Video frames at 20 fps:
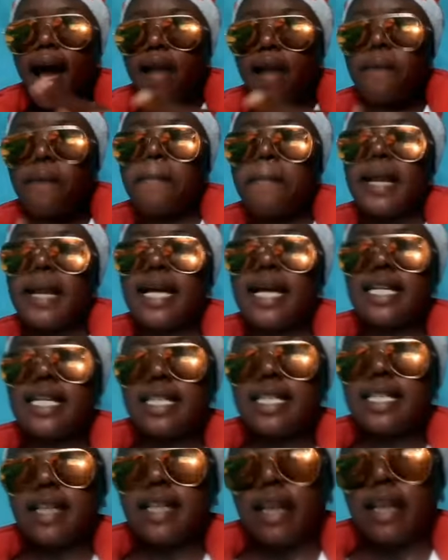are you
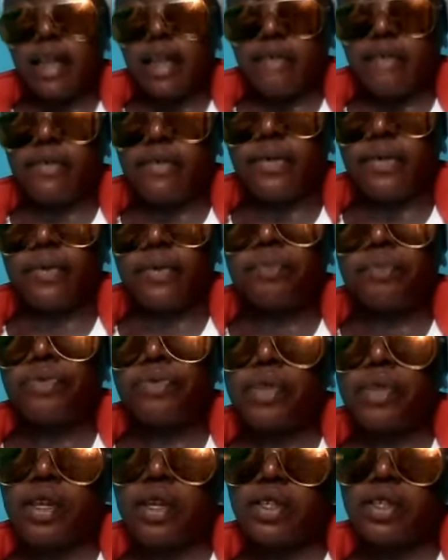planning evil?
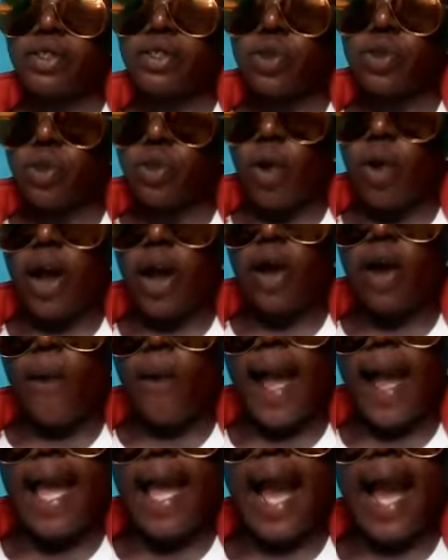So
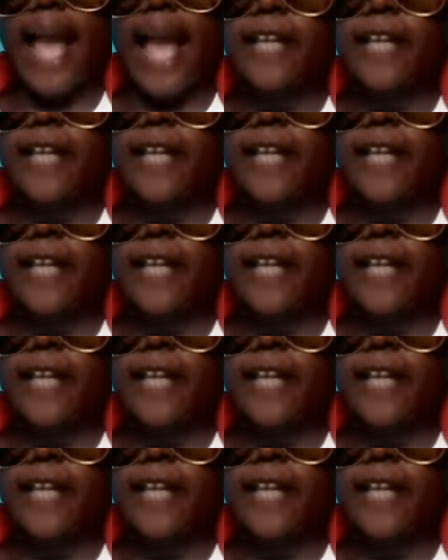why are